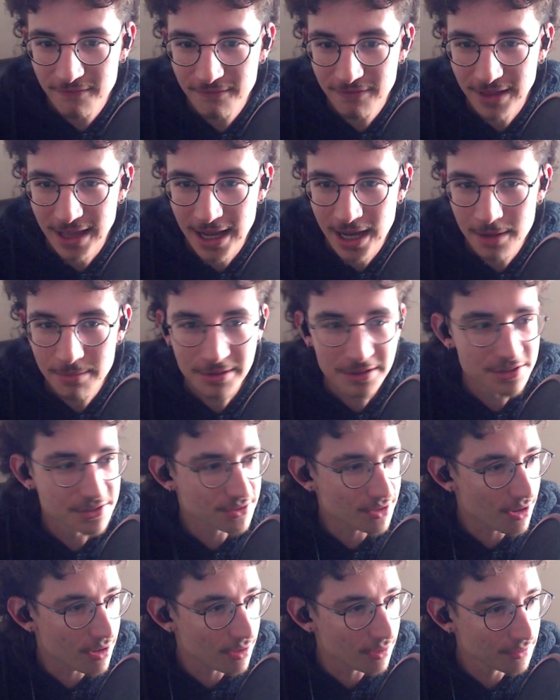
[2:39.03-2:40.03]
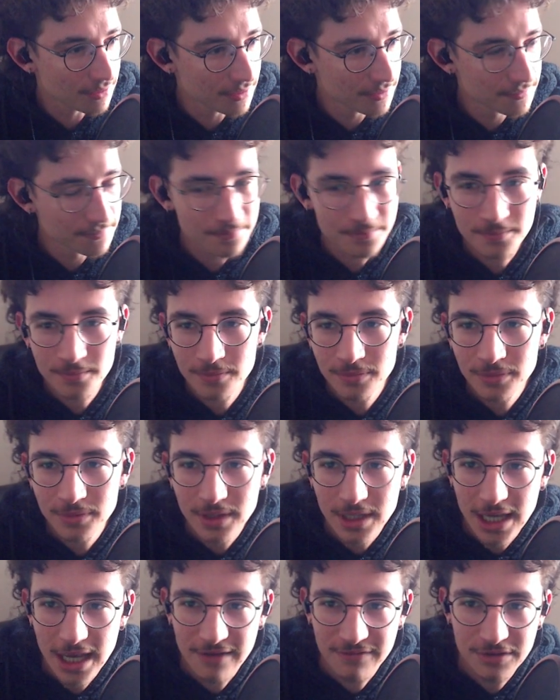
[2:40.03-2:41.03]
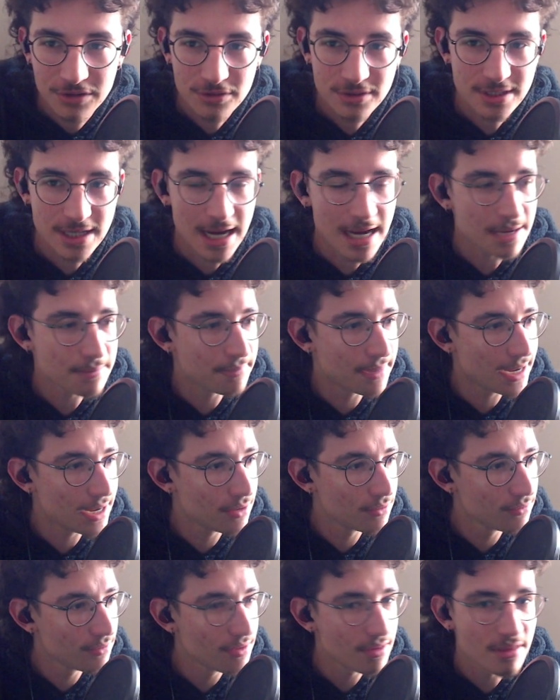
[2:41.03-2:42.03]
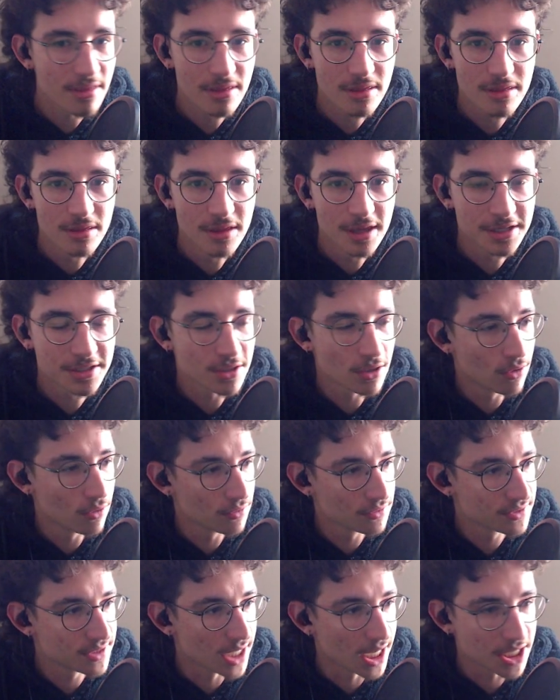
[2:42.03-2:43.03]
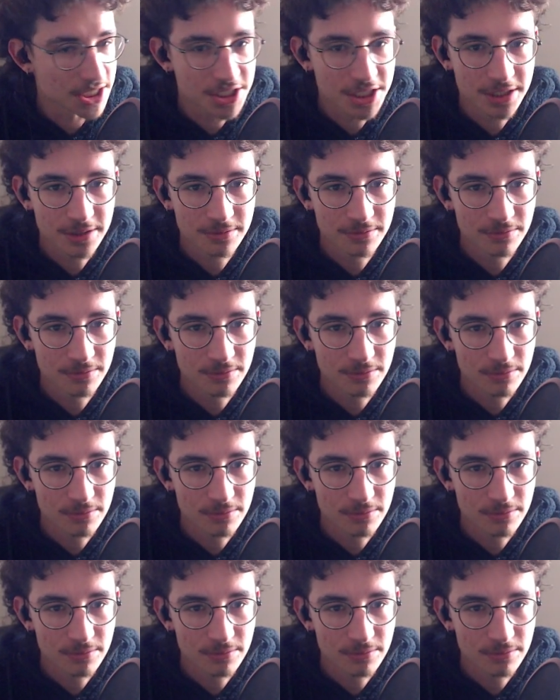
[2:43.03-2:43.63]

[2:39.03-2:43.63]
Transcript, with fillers: FlatHub installed, if you type out this whole section,